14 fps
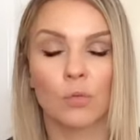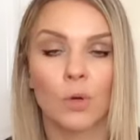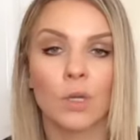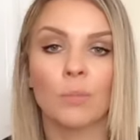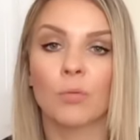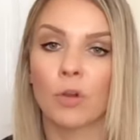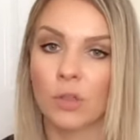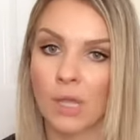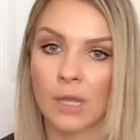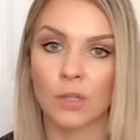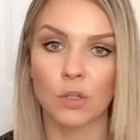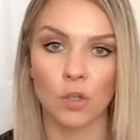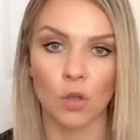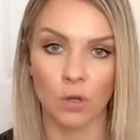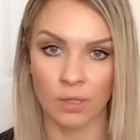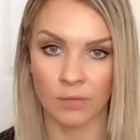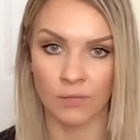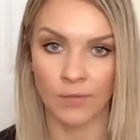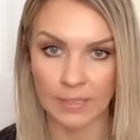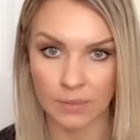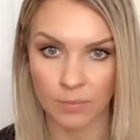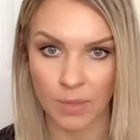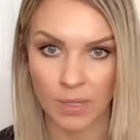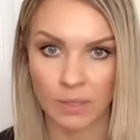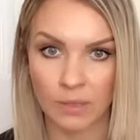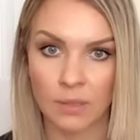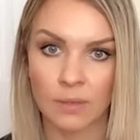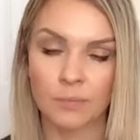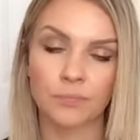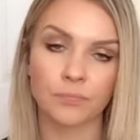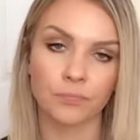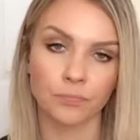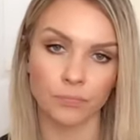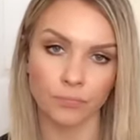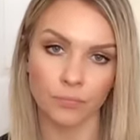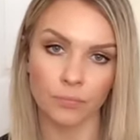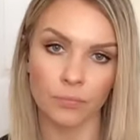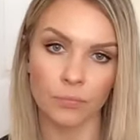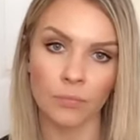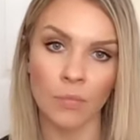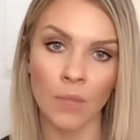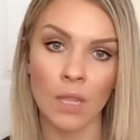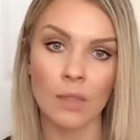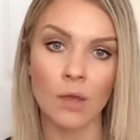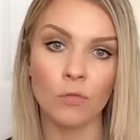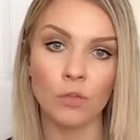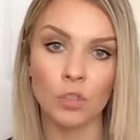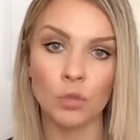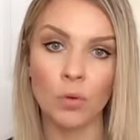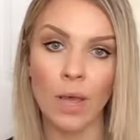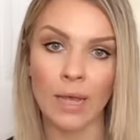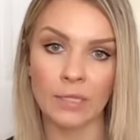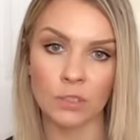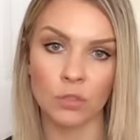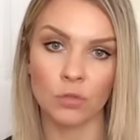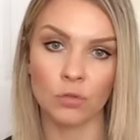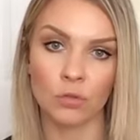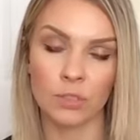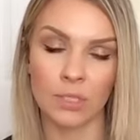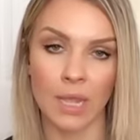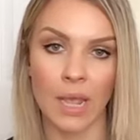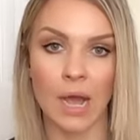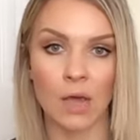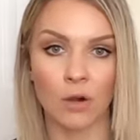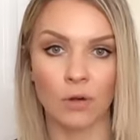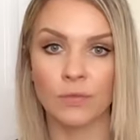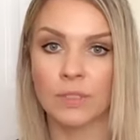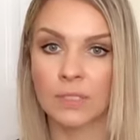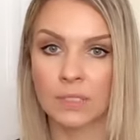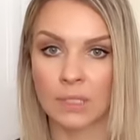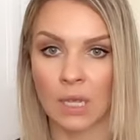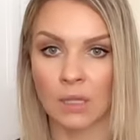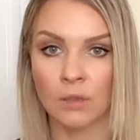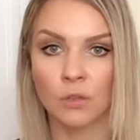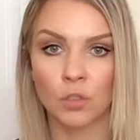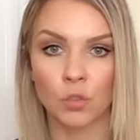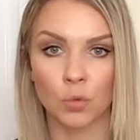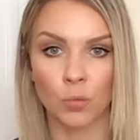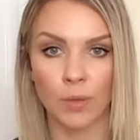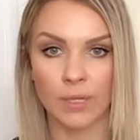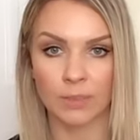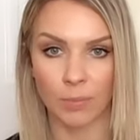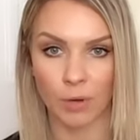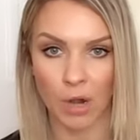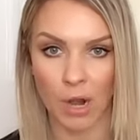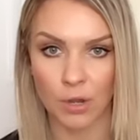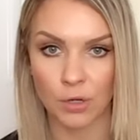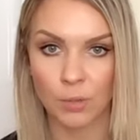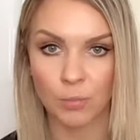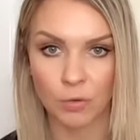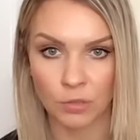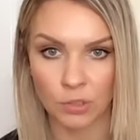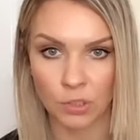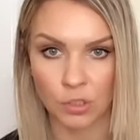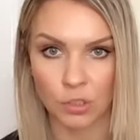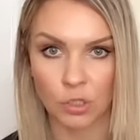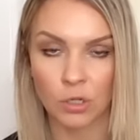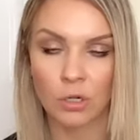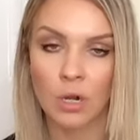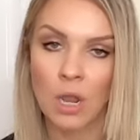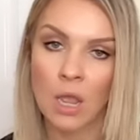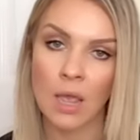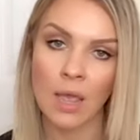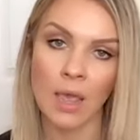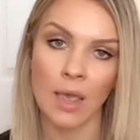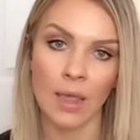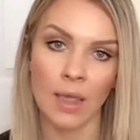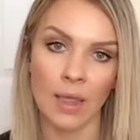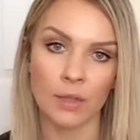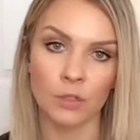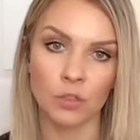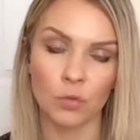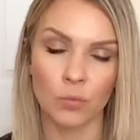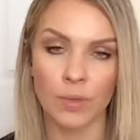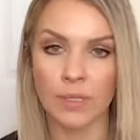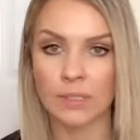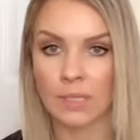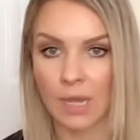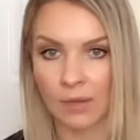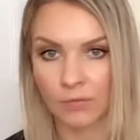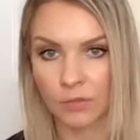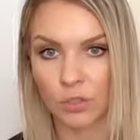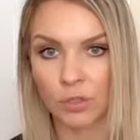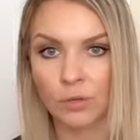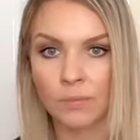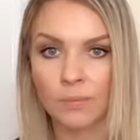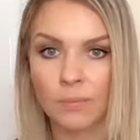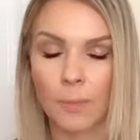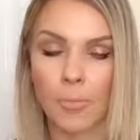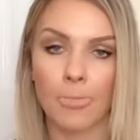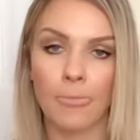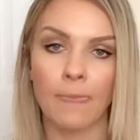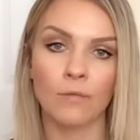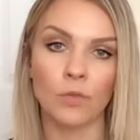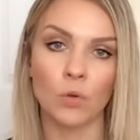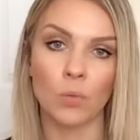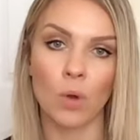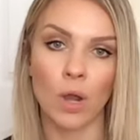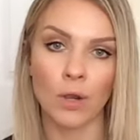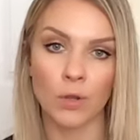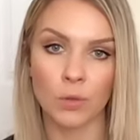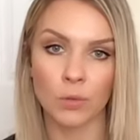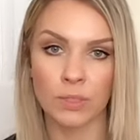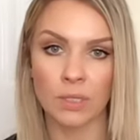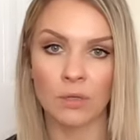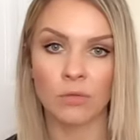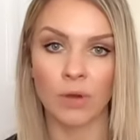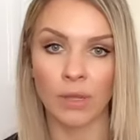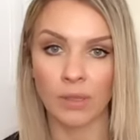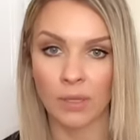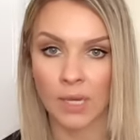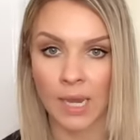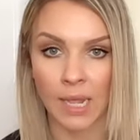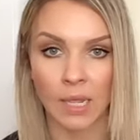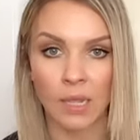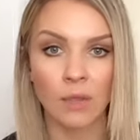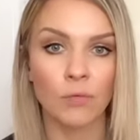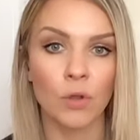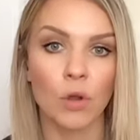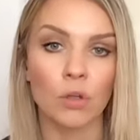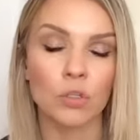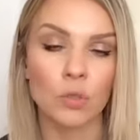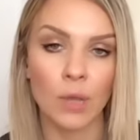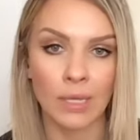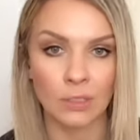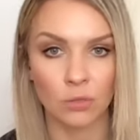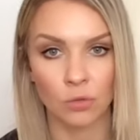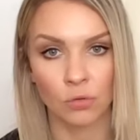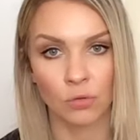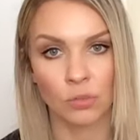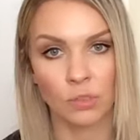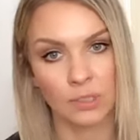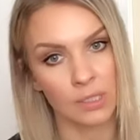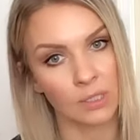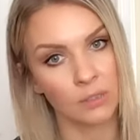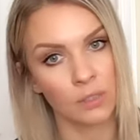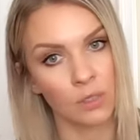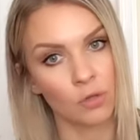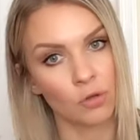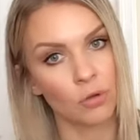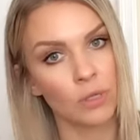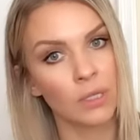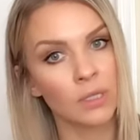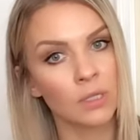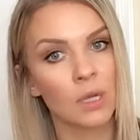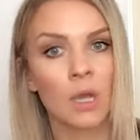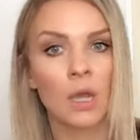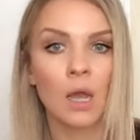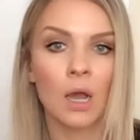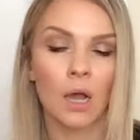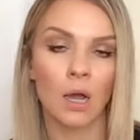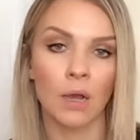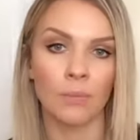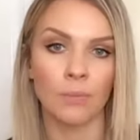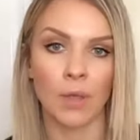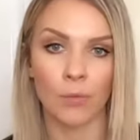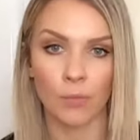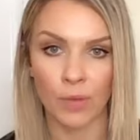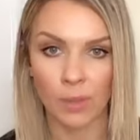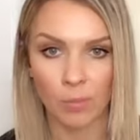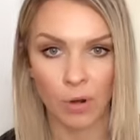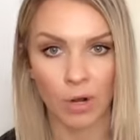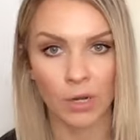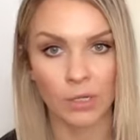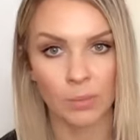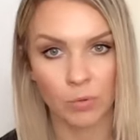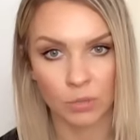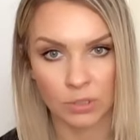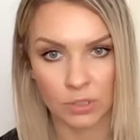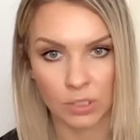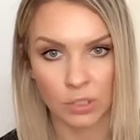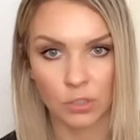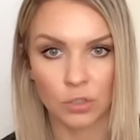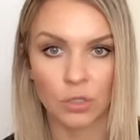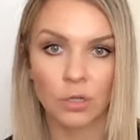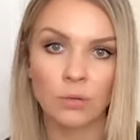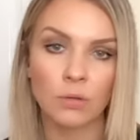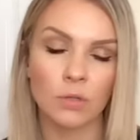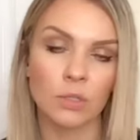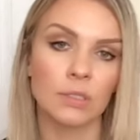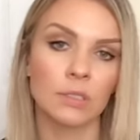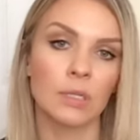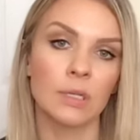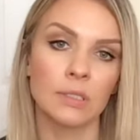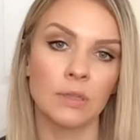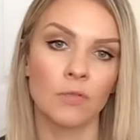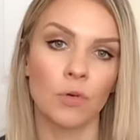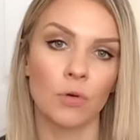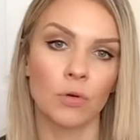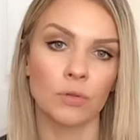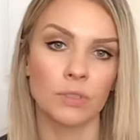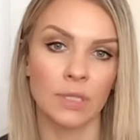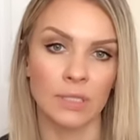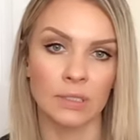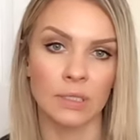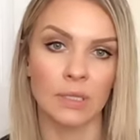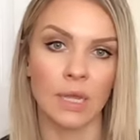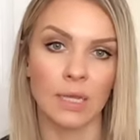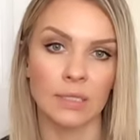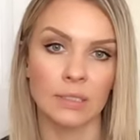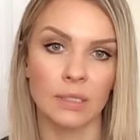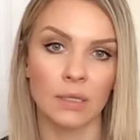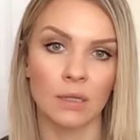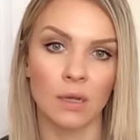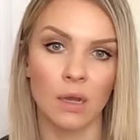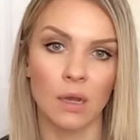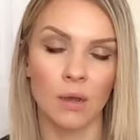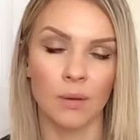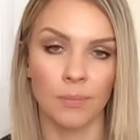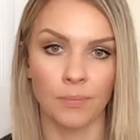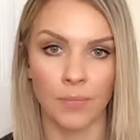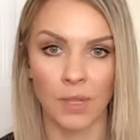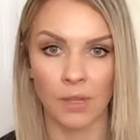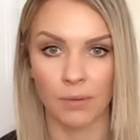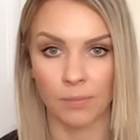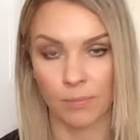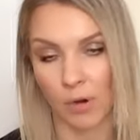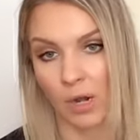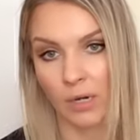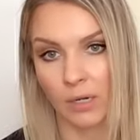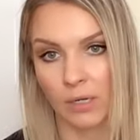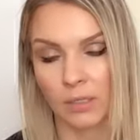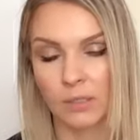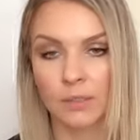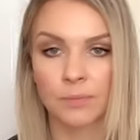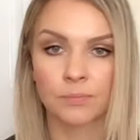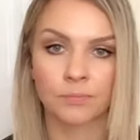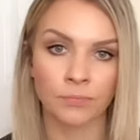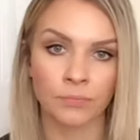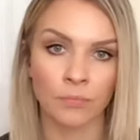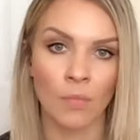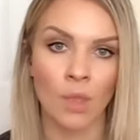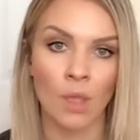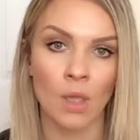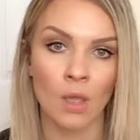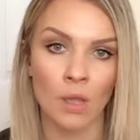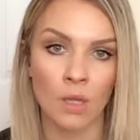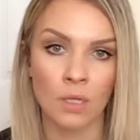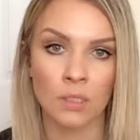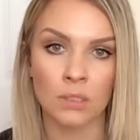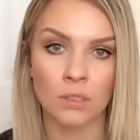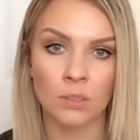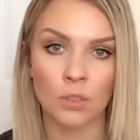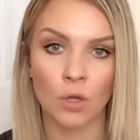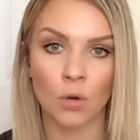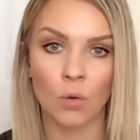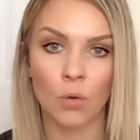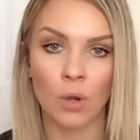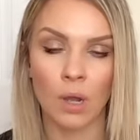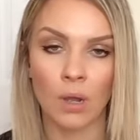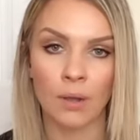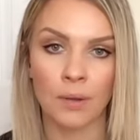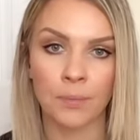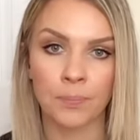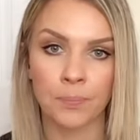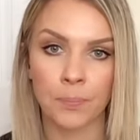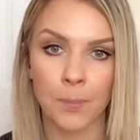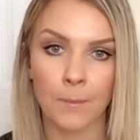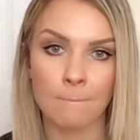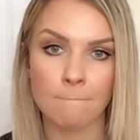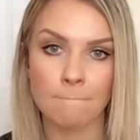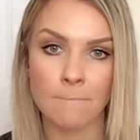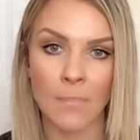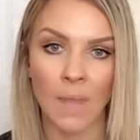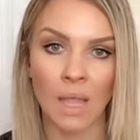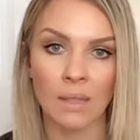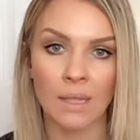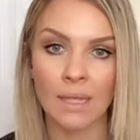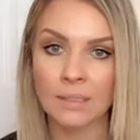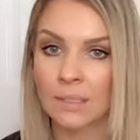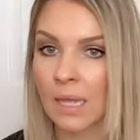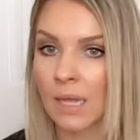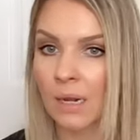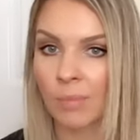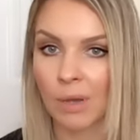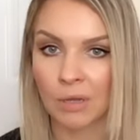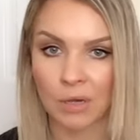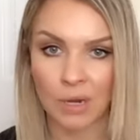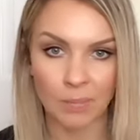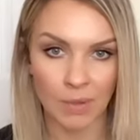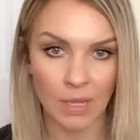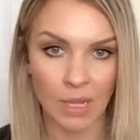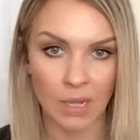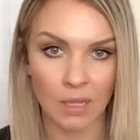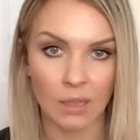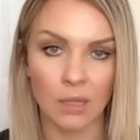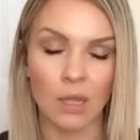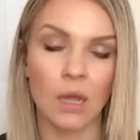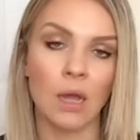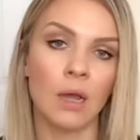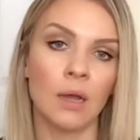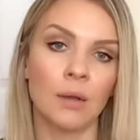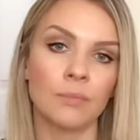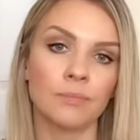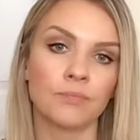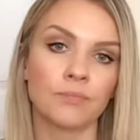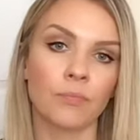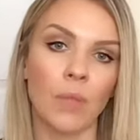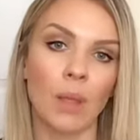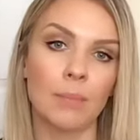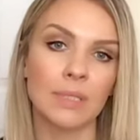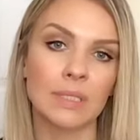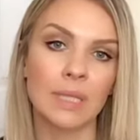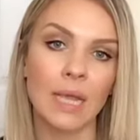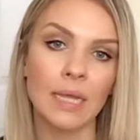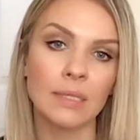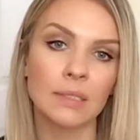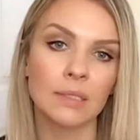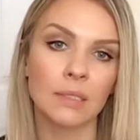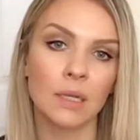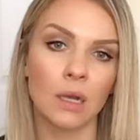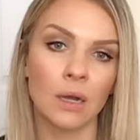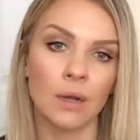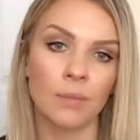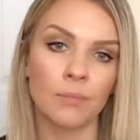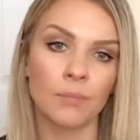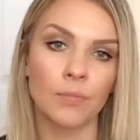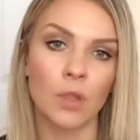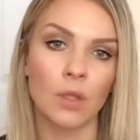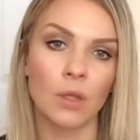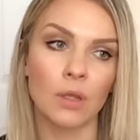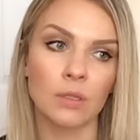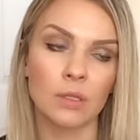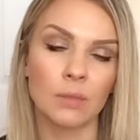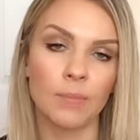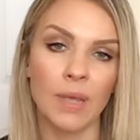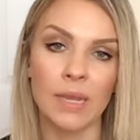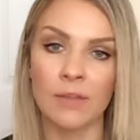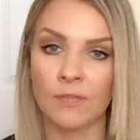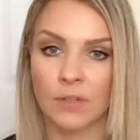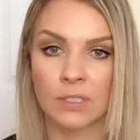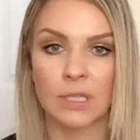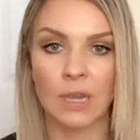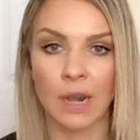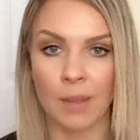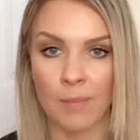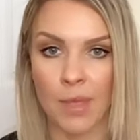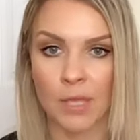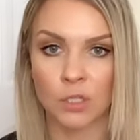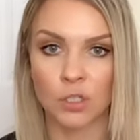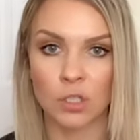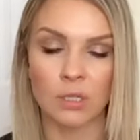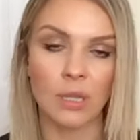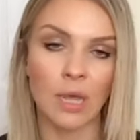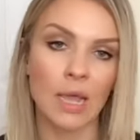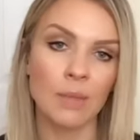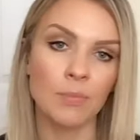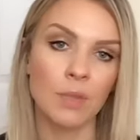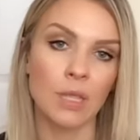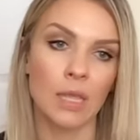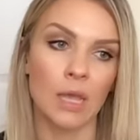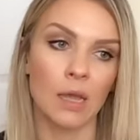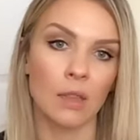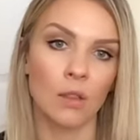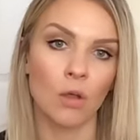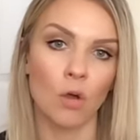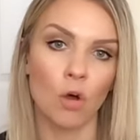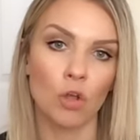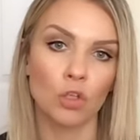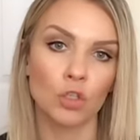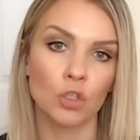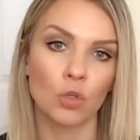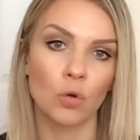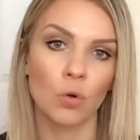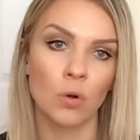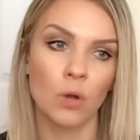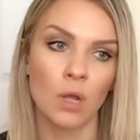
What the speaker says: protect your investment. Now, we do ask you to stay out of the sun 2 weeks prior to the procedure and 2 weeks after. If you are using Retin-A, we also ask you to discontinue it a week prior to the procedure, because it is a photosensitizing product. So that's that about IPL. Besides the benefits that I mentioned, IPL also